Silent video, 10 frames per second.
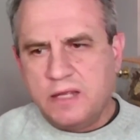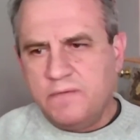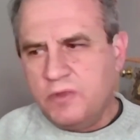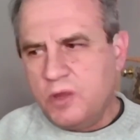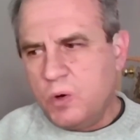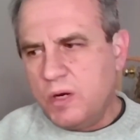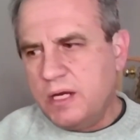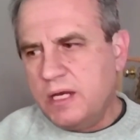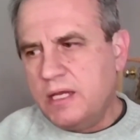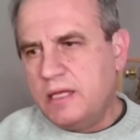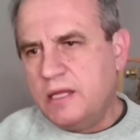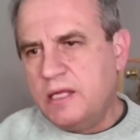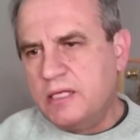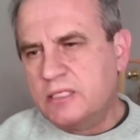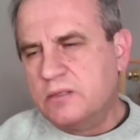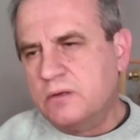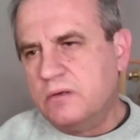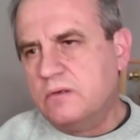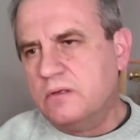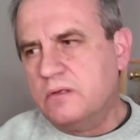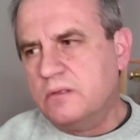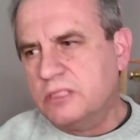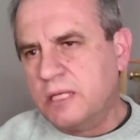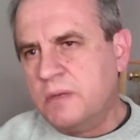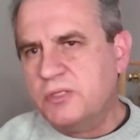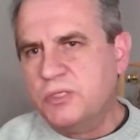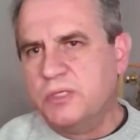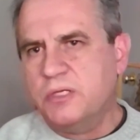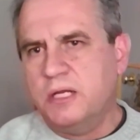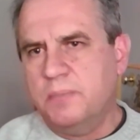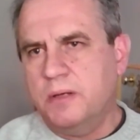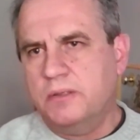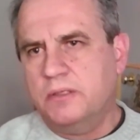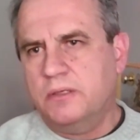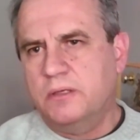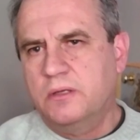even though there is still some uncertainty about it,